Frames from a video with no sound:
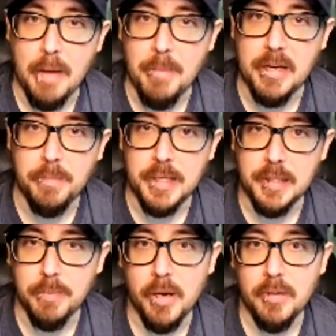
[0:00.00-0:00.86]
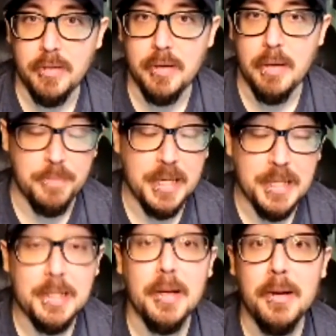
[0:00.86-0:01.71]
I made a pizza
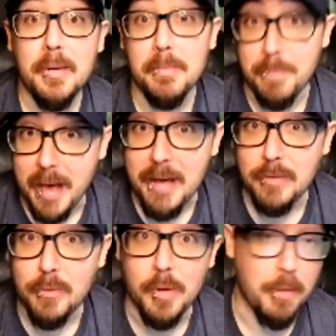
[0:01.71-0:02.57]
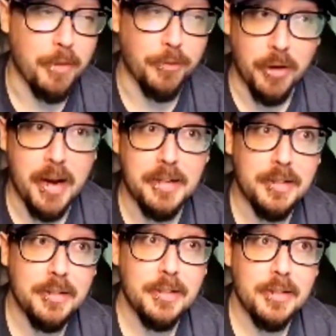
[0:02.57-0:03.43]
bet with my friend,
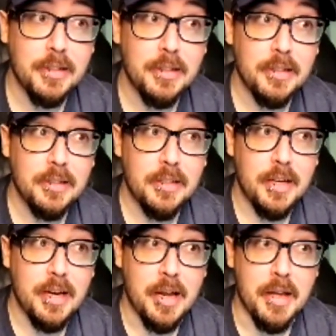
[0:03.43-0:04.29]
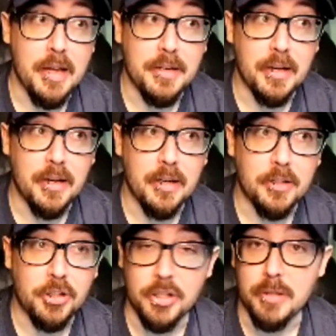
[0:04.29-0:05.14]

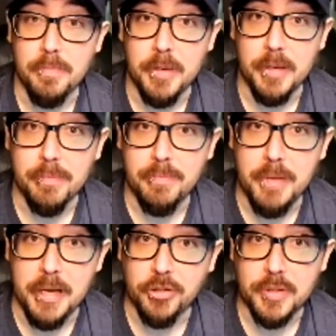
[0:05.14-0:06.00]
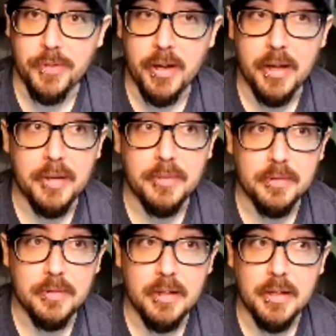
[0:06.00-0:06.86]
and she's a big Patriots fan,
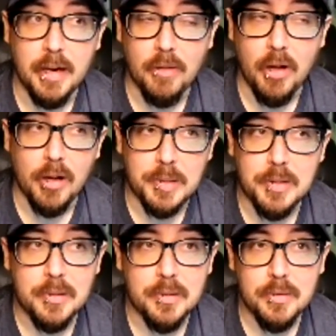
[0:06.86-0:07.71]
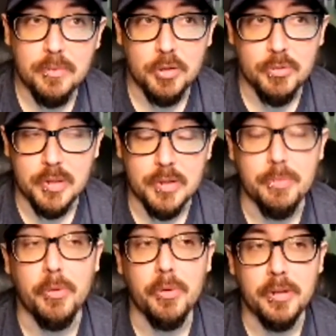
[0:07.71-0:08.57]
and I lost, which was
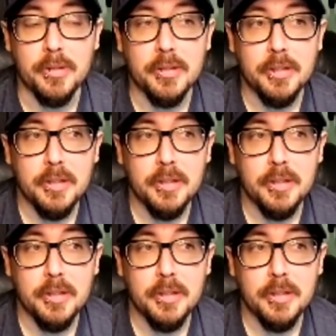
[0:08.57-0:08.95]
disappointing.